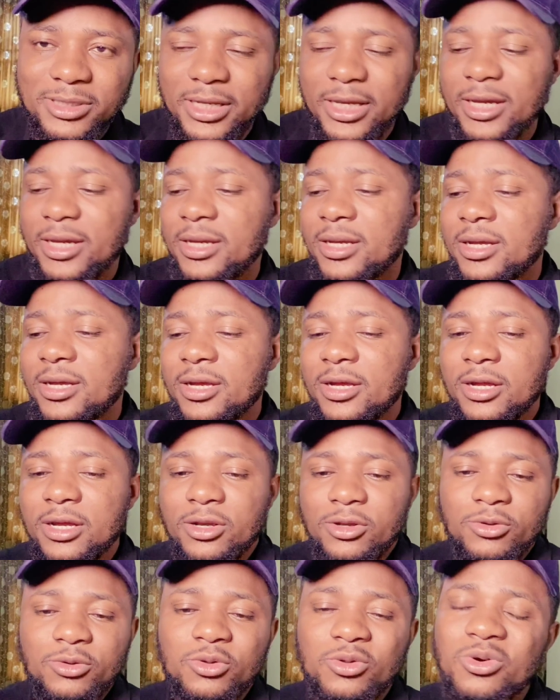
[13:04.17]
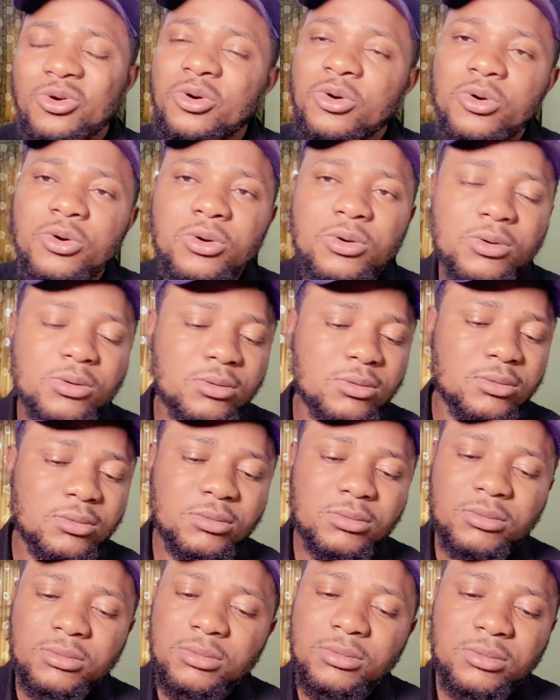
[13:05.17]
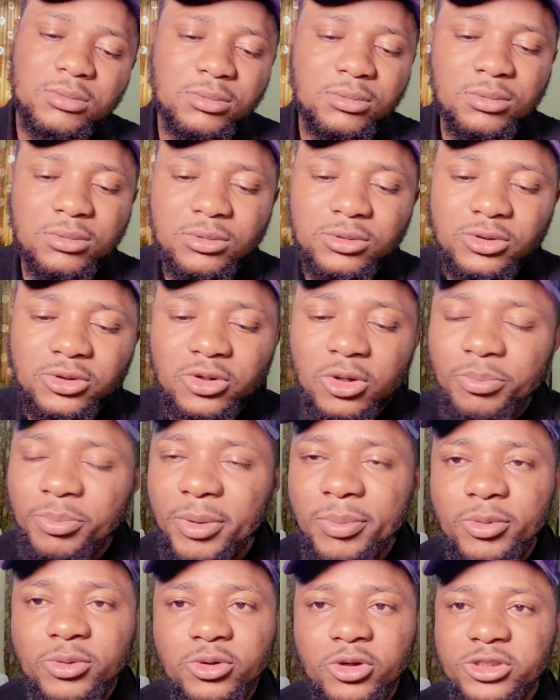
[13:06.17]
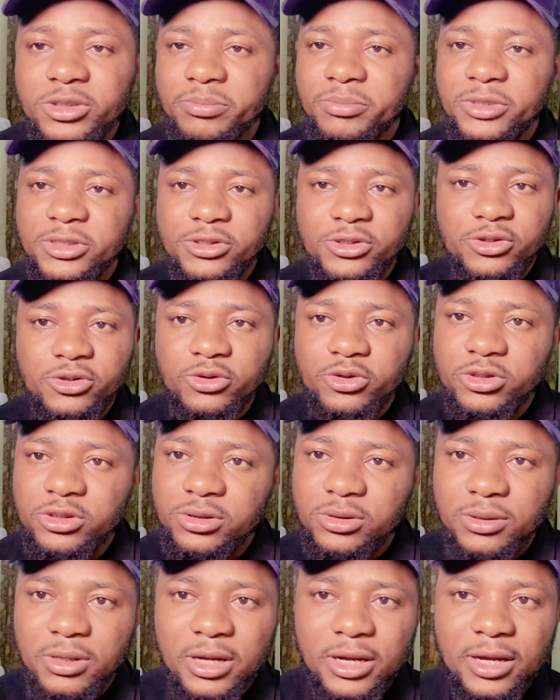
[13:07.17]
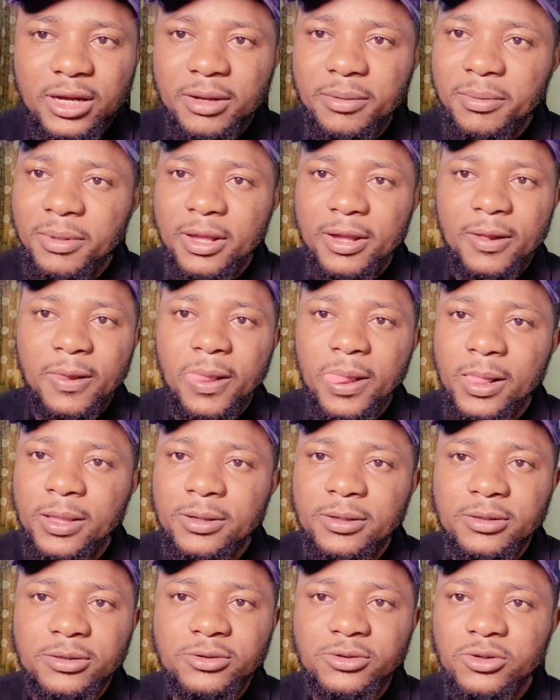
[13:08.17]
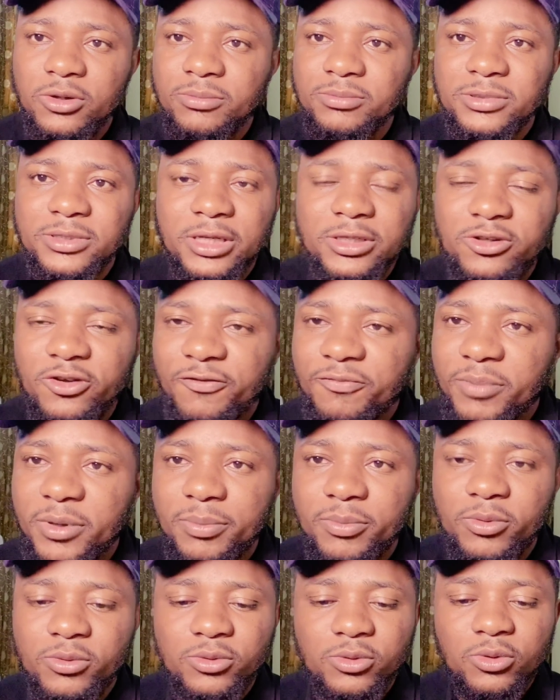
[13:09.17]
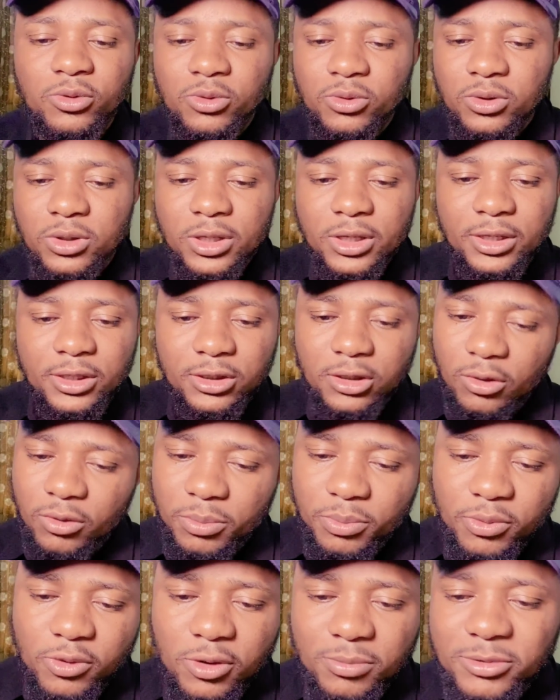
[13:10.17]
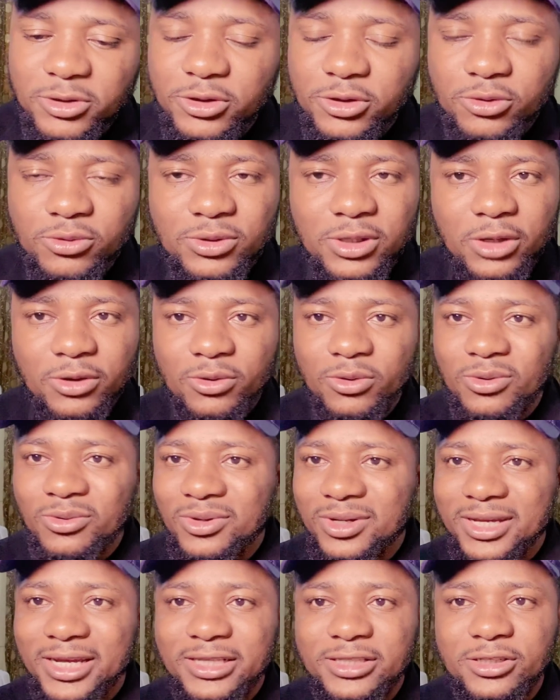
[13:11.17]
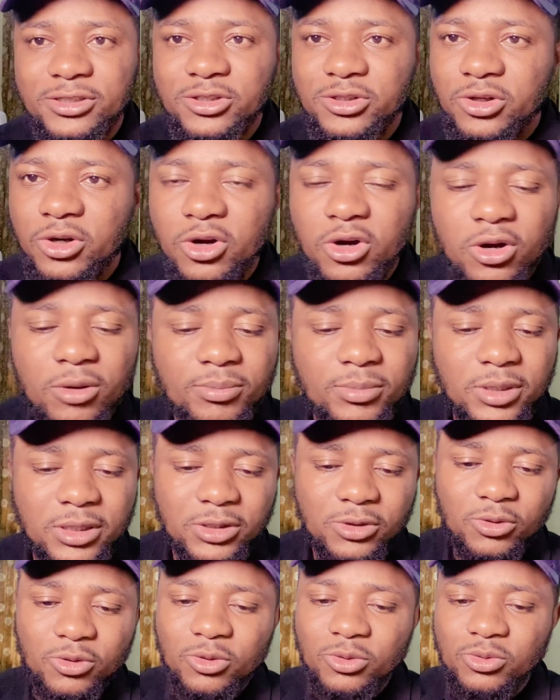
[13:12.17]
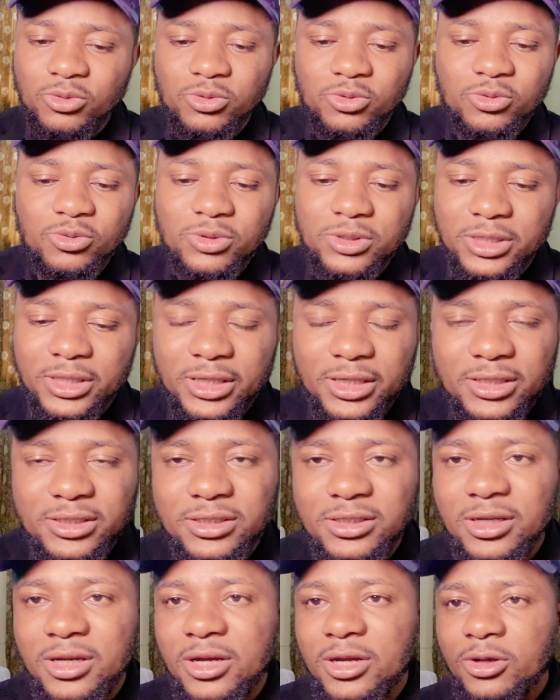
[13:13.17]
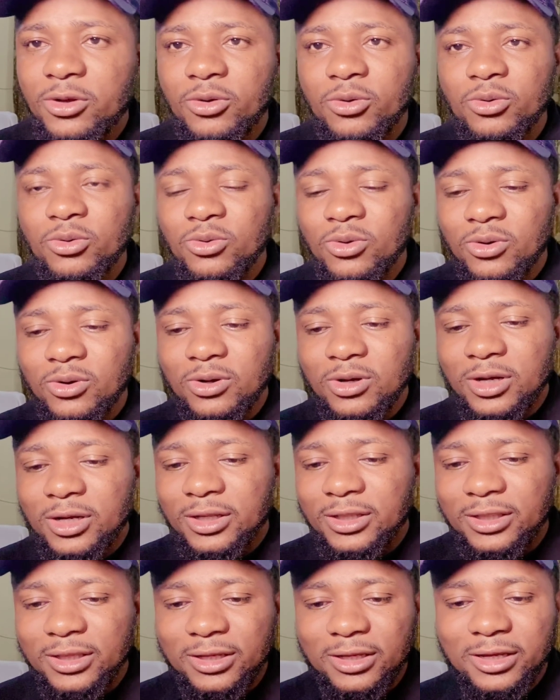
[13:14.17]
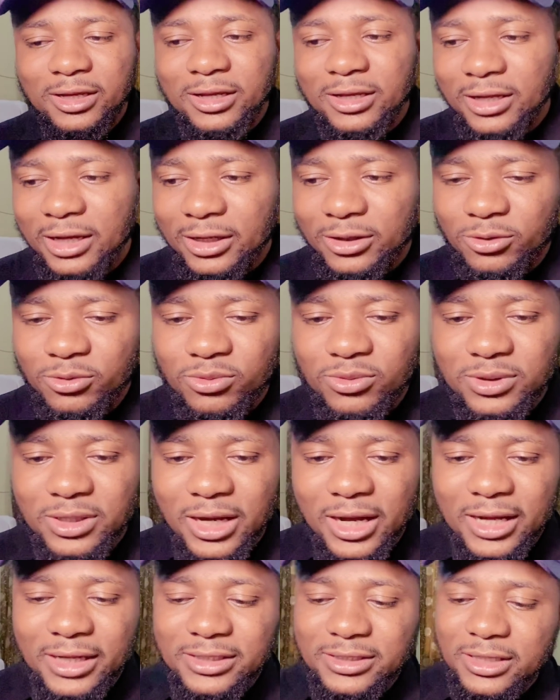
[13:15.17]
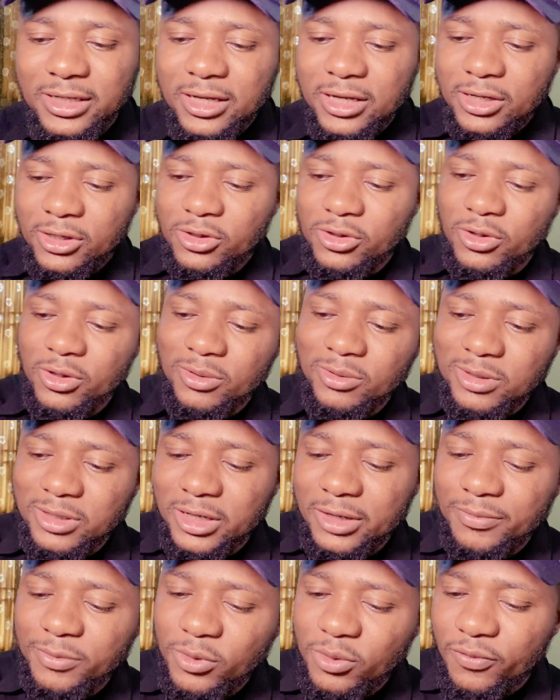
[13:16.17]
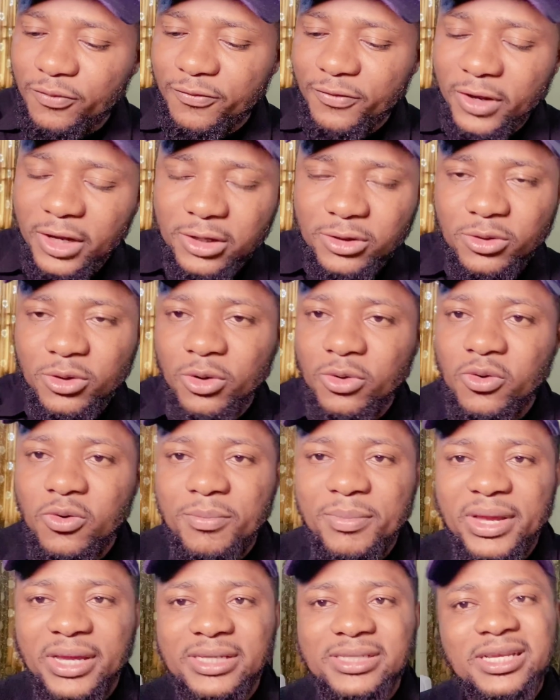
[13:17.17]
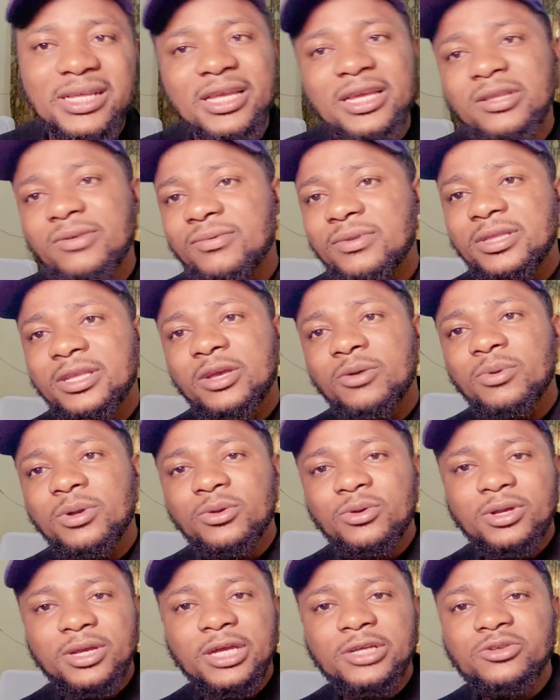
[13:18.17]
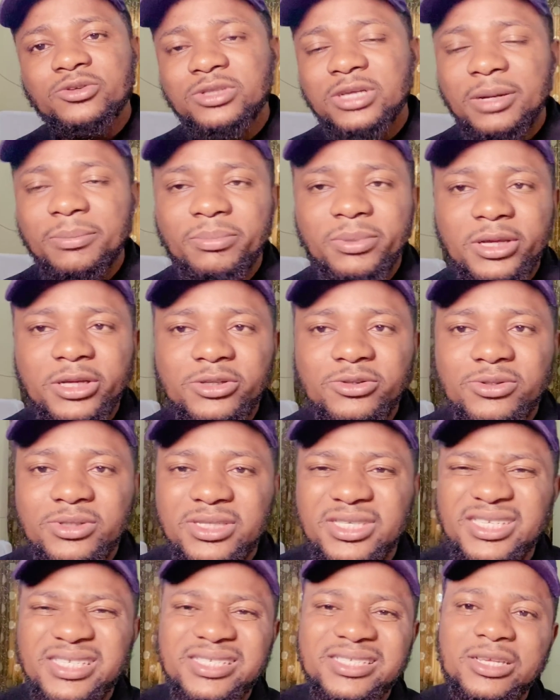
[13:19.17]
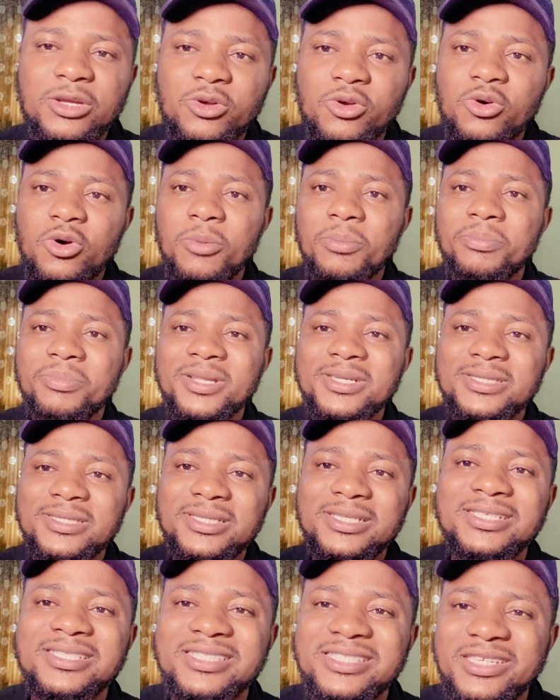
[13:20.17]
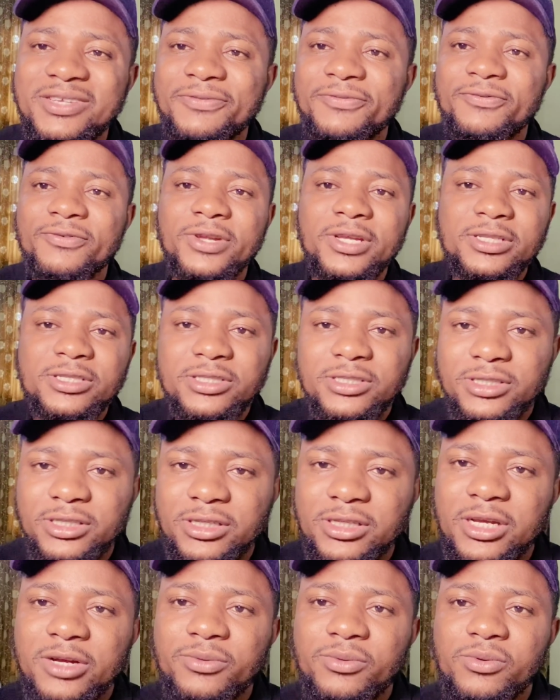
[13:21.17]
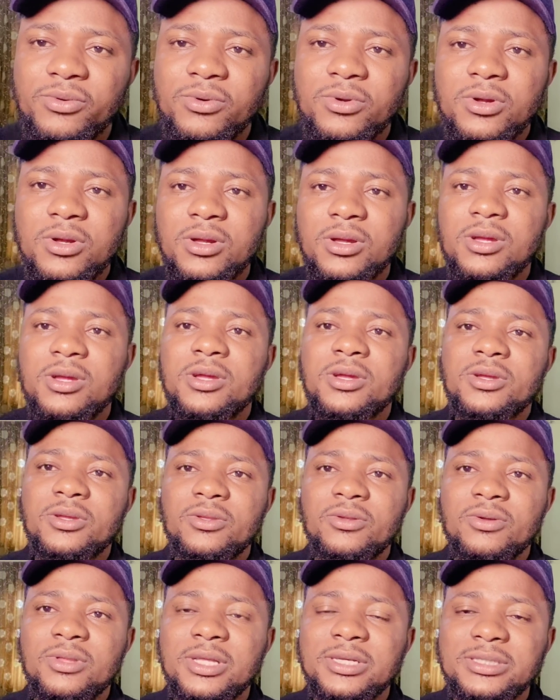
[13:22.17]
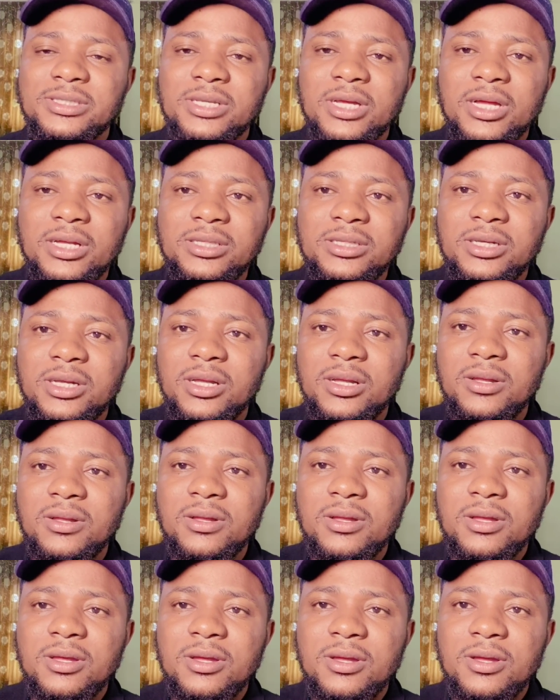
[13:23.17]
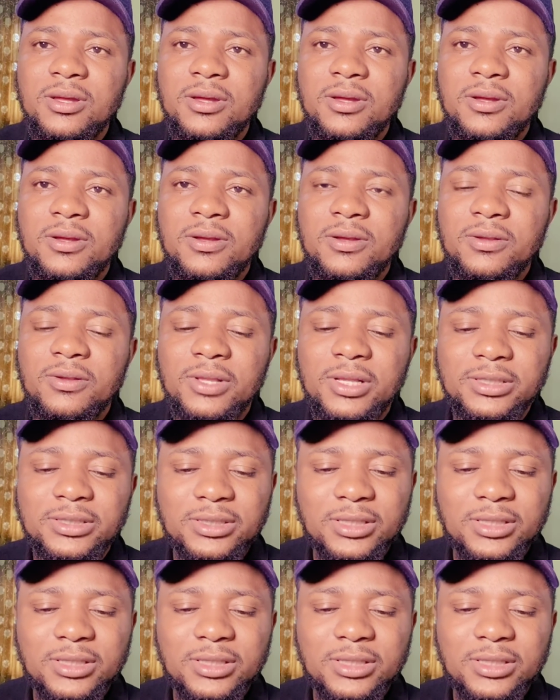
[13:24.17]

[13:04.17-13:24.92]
there. You know, some people just misuse some set of people. You know, they will promise you that you're going to get a job, you're going to do this, you're going to do that. They'll give you fake documents. At the end of the day, when you get to that place, you see it's a completely different scenario. You understand? And